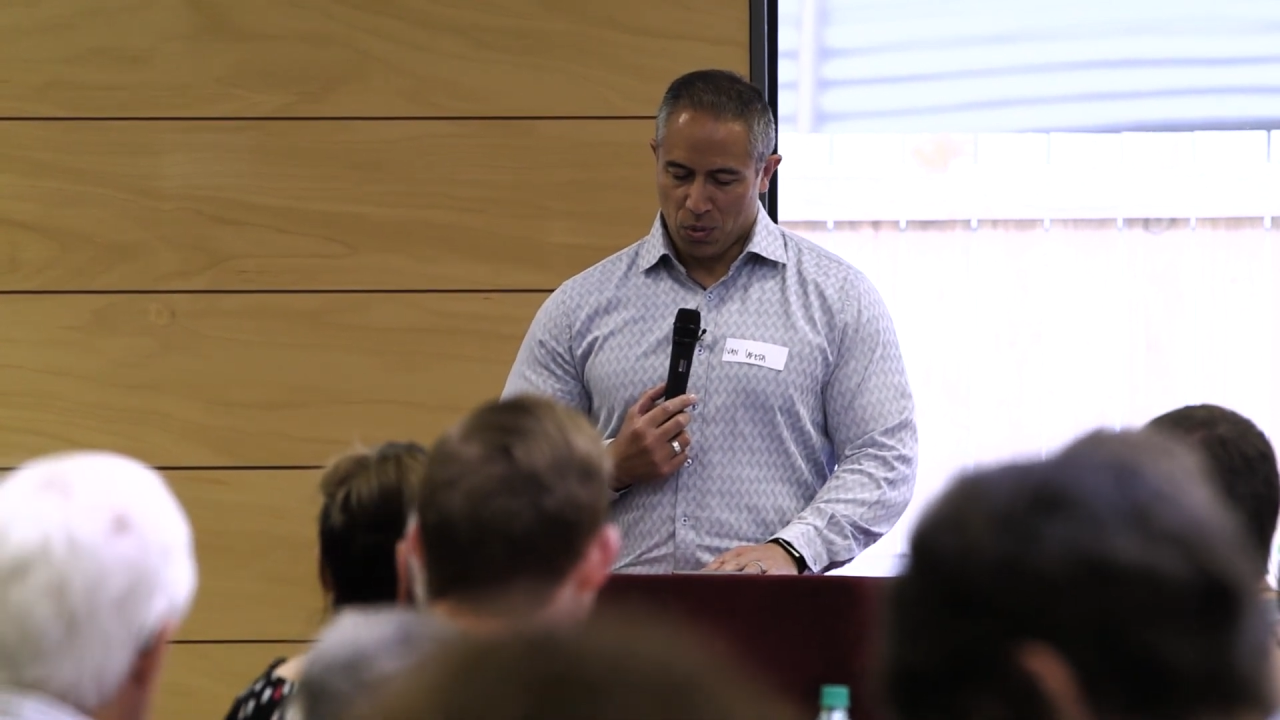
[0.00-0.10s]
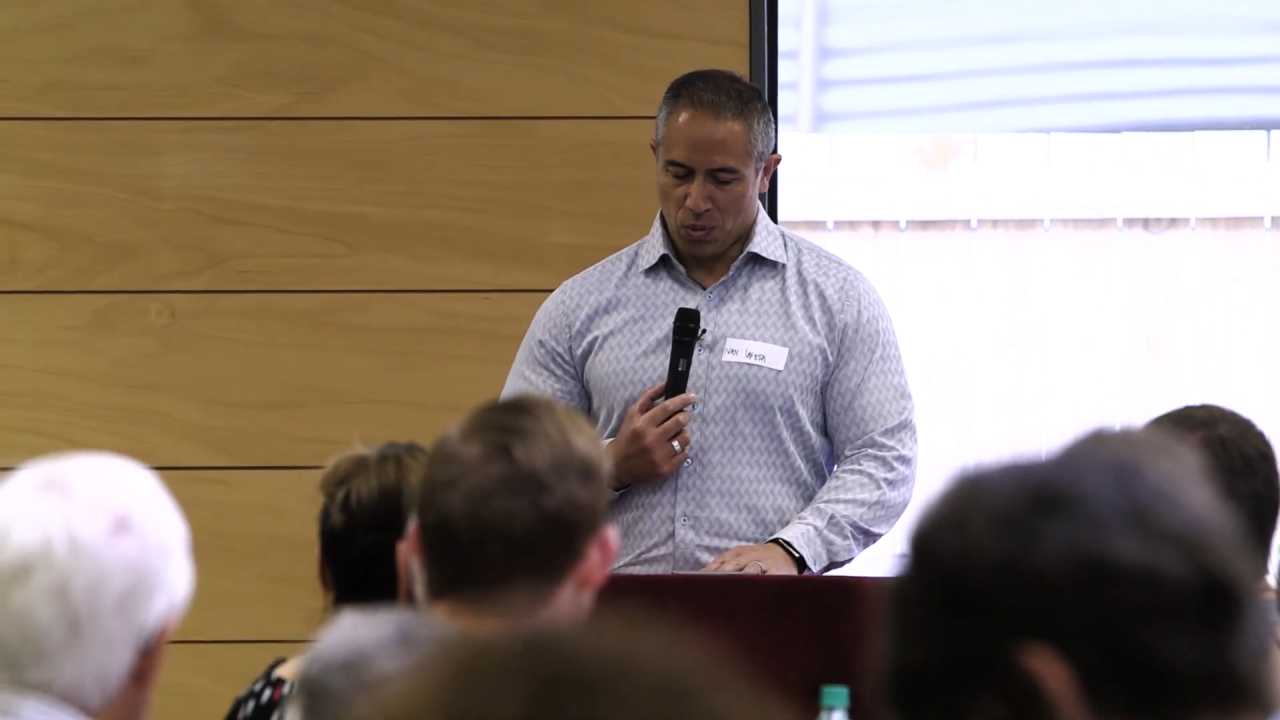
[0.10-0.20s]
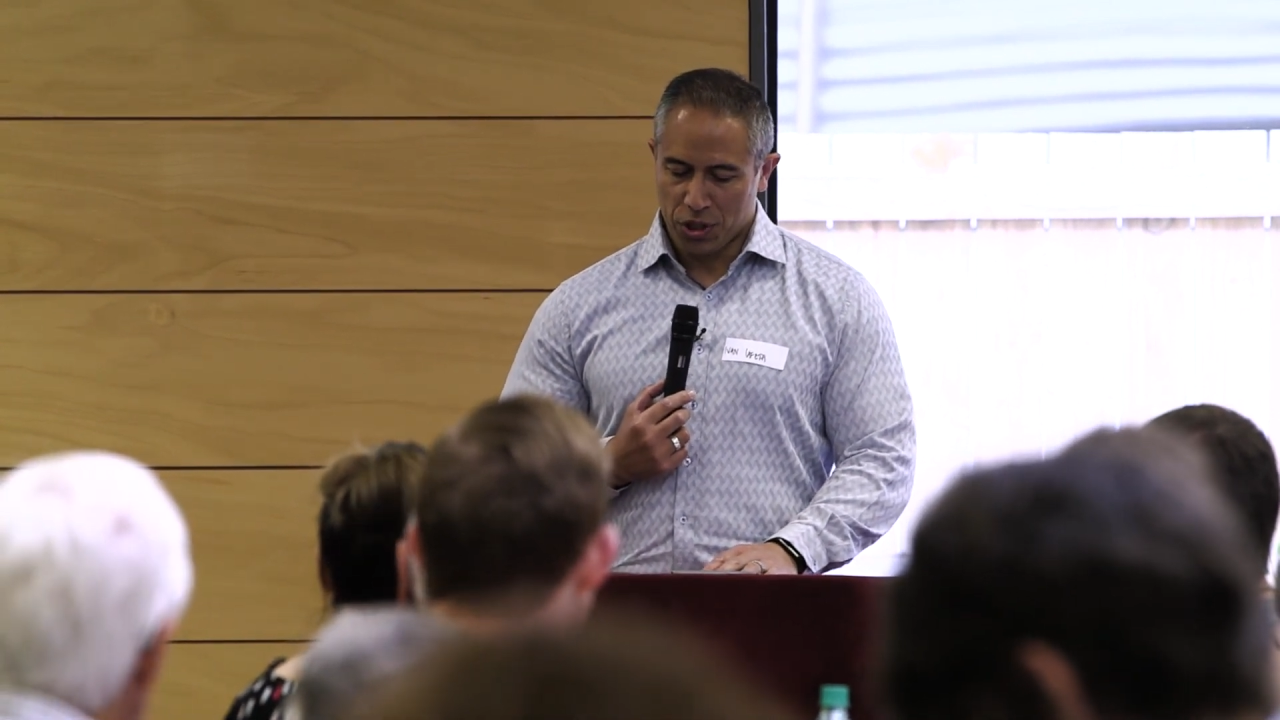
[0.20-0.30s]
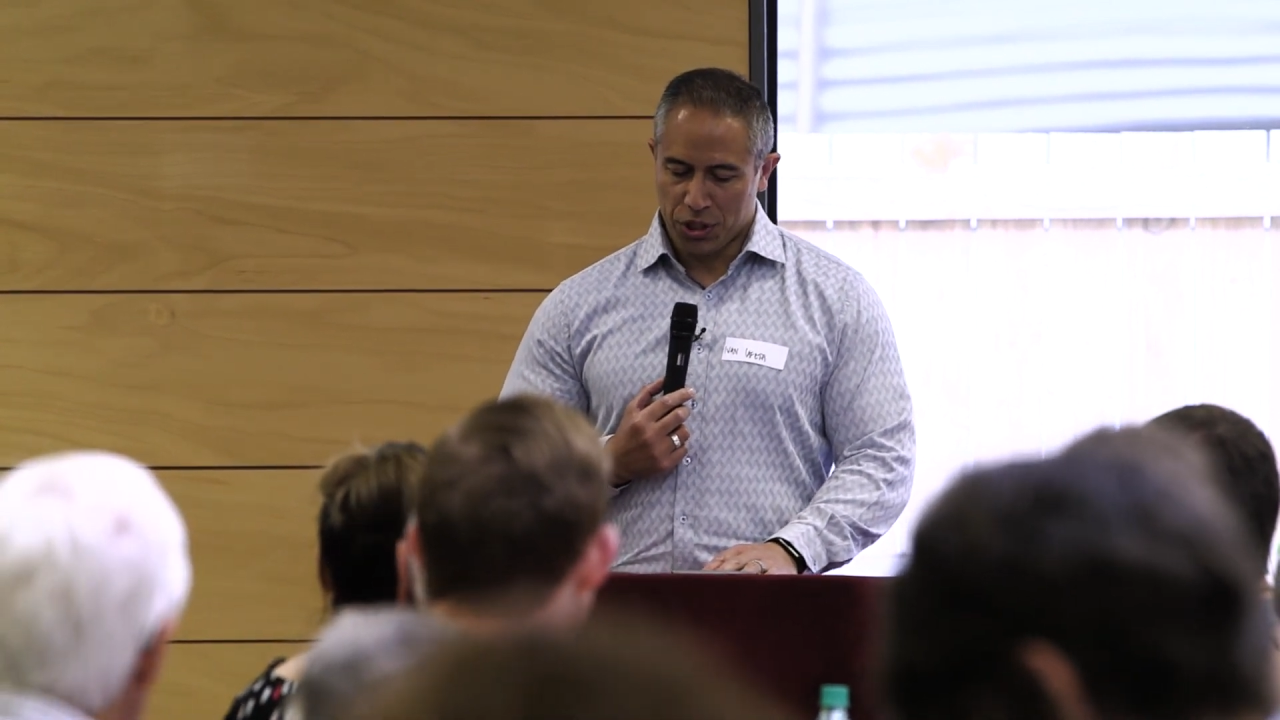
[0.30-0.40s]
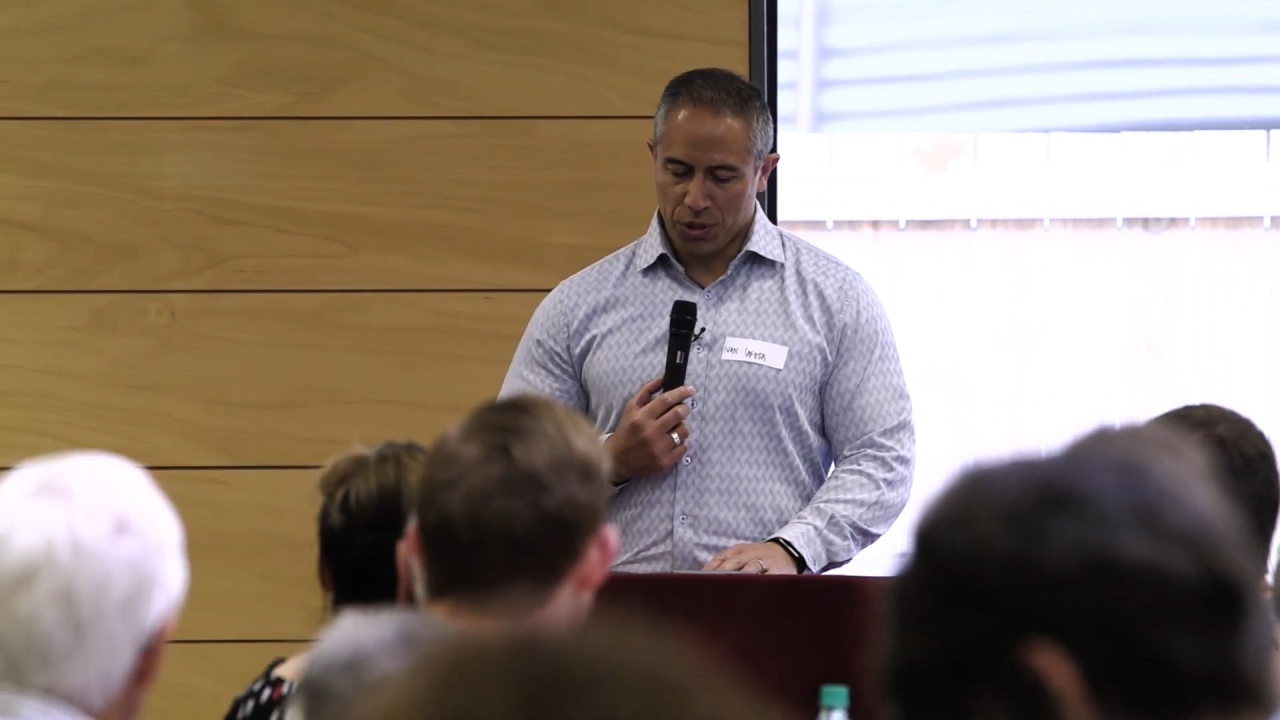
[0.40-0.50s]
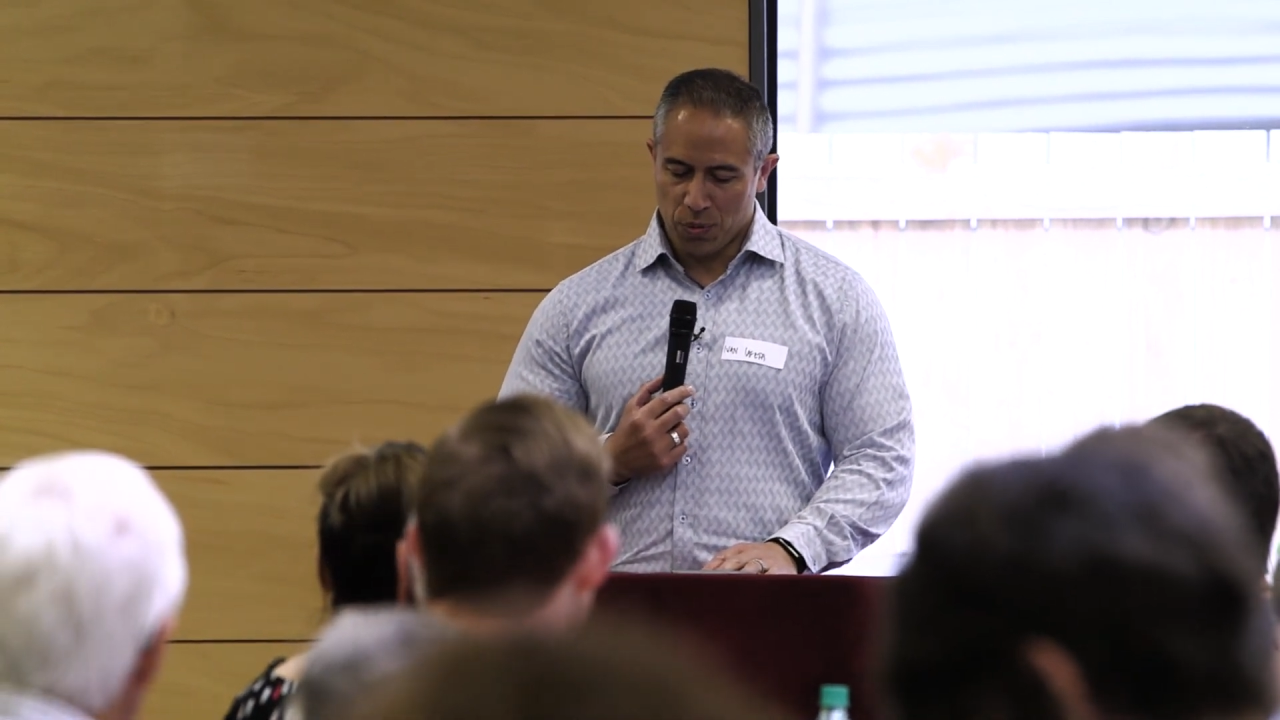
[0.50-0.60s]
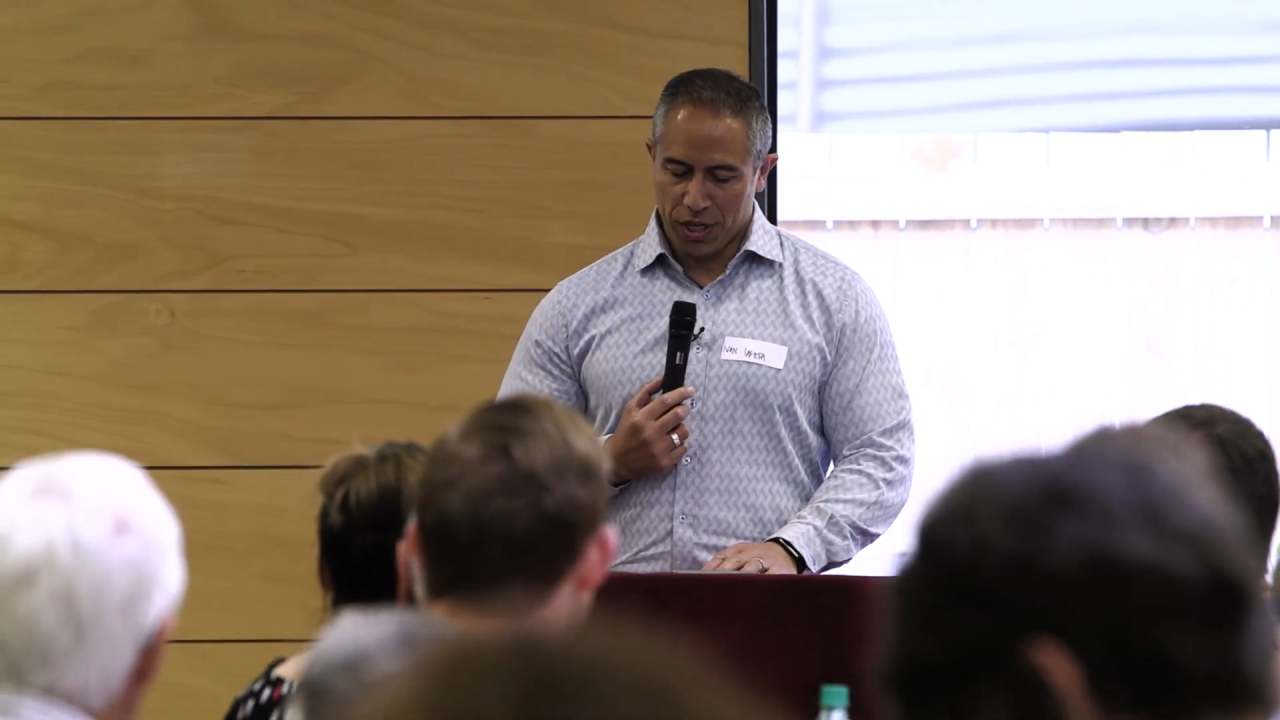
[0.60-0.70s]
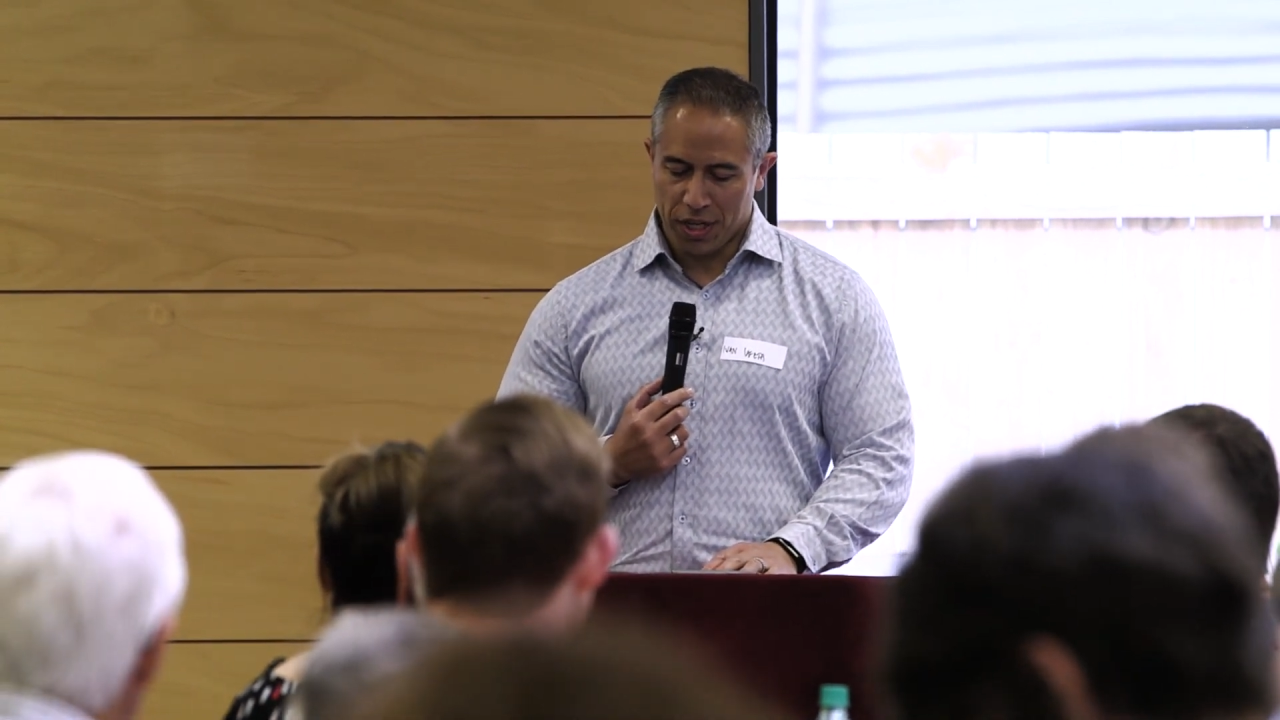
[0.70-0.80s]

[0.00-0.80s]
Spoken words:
What should we